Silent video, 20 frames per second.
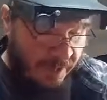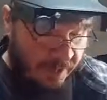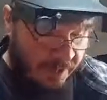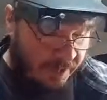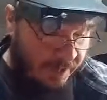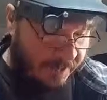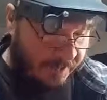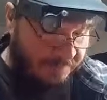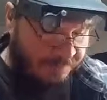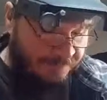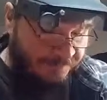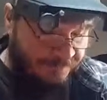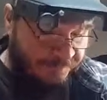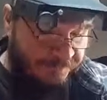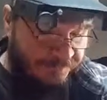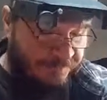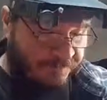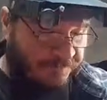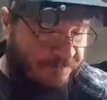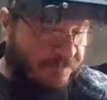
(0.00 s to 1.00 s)
I've
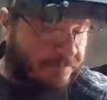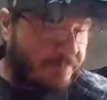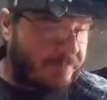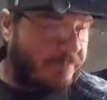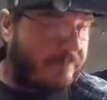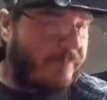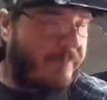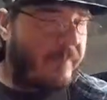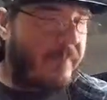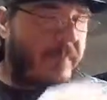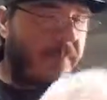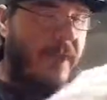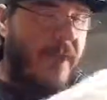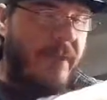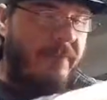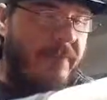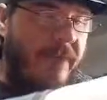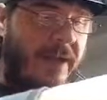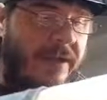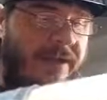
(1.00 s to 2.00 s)

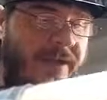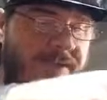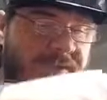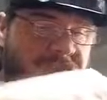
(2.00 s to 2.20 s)
got